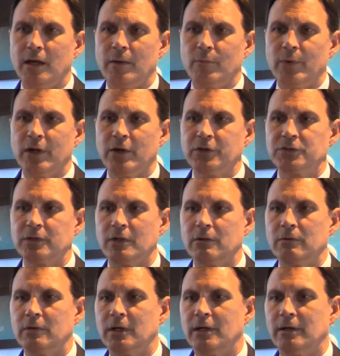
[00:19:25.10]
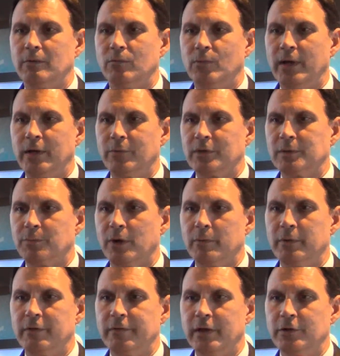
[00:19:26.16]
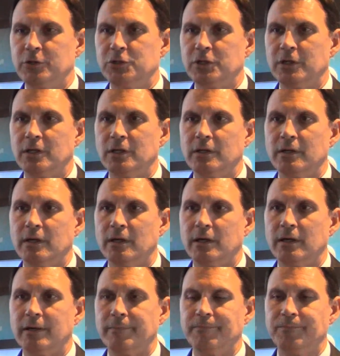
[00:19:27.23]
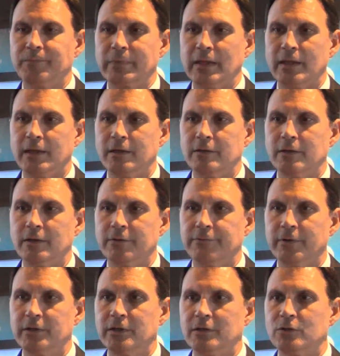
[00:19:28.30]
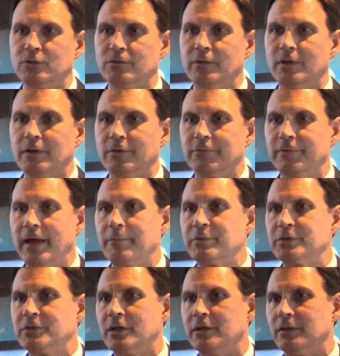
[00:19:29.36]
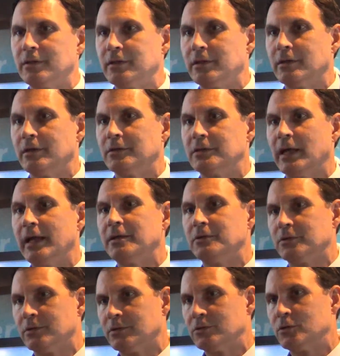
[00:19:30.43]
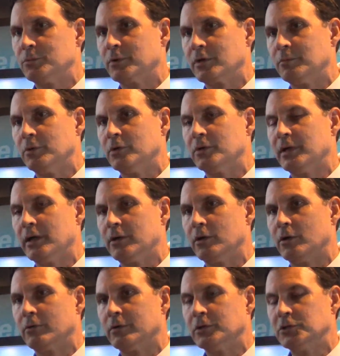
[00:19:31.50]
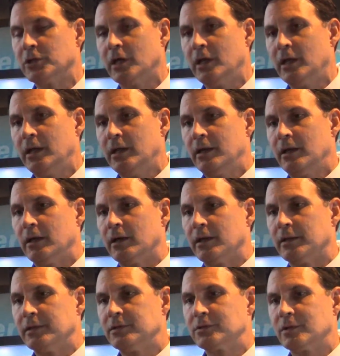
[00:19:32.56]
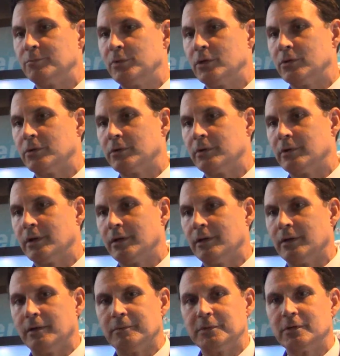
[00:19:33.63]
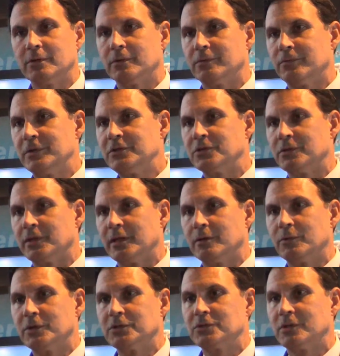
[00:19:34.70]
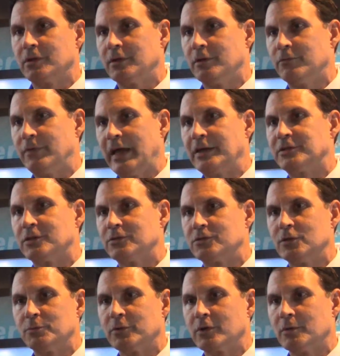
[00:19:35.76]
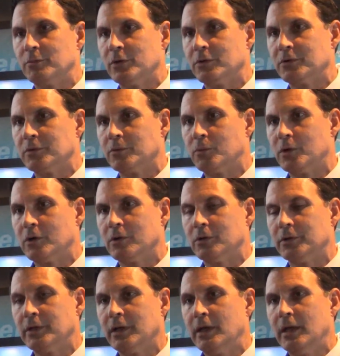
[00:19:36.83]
We also went in with Department of Energy and funded 5% of the Titan supercomputer down at Oak Ridge. This computer, until recently, was the fastest supercomputer in the world